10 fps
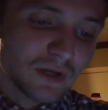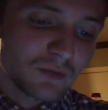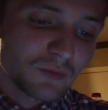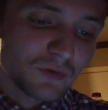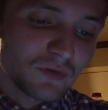
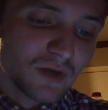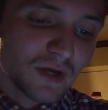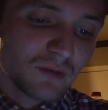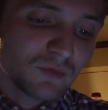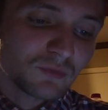and with
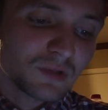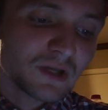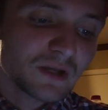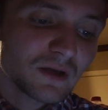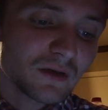time was
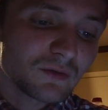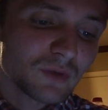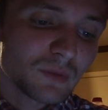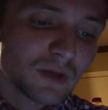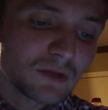planning on
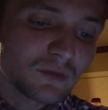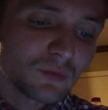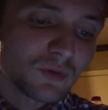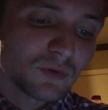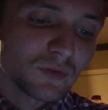remaking the
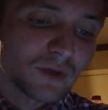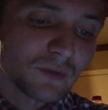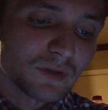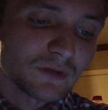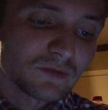world that
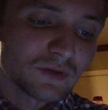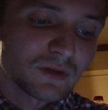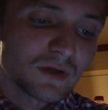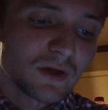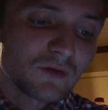we live in